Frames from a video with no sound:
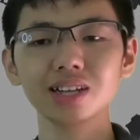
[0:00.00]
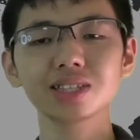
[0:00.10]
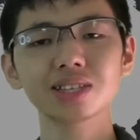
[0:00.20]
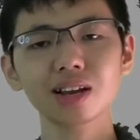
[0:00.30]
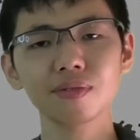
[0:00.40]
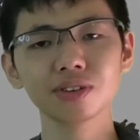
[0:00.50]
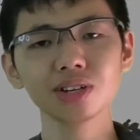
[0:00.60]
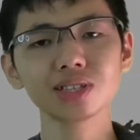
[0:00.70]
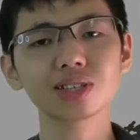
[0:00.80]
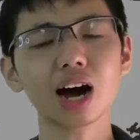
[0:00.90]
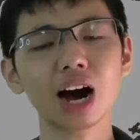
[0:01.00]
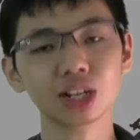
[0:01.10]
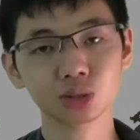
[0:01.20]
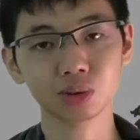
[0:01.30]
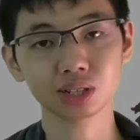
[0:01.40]
Inside of this,
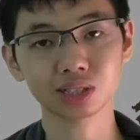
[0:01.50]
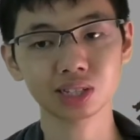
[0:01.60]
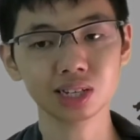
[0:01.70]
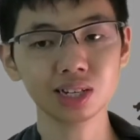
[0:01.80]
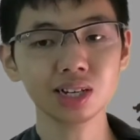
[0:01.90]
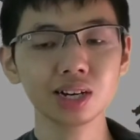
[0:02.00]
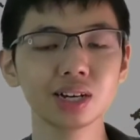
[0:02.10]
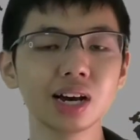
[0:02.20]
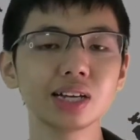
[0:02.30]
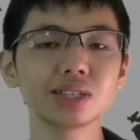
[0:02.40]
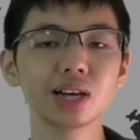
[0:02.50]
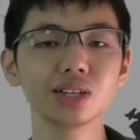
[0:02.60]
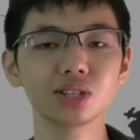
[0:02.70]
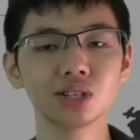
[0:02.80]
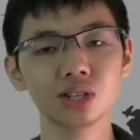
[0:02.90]
Artwork Tee has
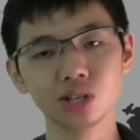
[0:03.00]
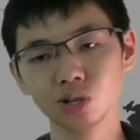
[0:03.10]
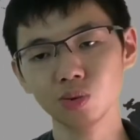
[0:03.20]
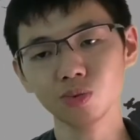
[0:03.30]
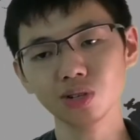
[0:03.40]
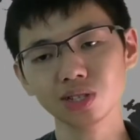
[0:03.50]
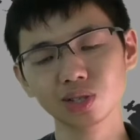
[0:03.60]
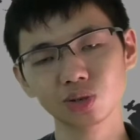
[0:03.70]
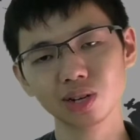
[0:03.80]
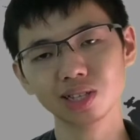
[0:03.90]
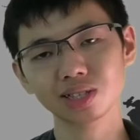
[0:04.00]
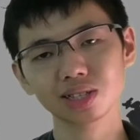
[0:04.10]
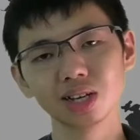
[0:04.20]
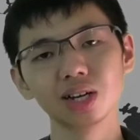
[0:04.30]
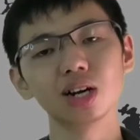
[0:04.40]
sent numerous
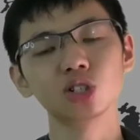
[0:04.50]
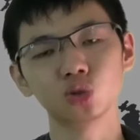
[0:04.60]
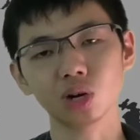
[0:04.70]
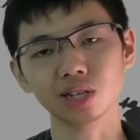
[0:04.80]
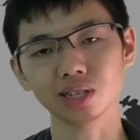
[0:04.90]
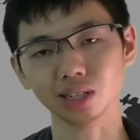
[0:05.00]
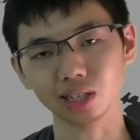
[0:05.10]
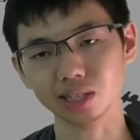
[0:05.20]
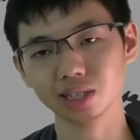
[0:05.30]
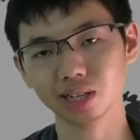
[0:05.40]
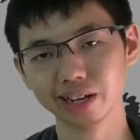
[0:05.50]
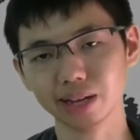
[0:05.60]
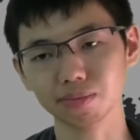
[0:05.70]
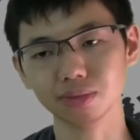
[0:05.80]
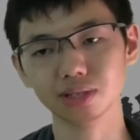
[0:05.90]
tweets addressing these
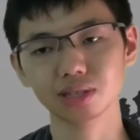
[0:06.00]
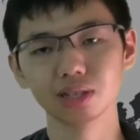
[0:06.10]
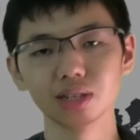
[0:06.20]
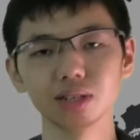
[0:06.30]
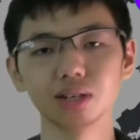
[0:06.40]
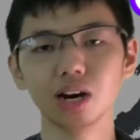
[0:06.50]
claims.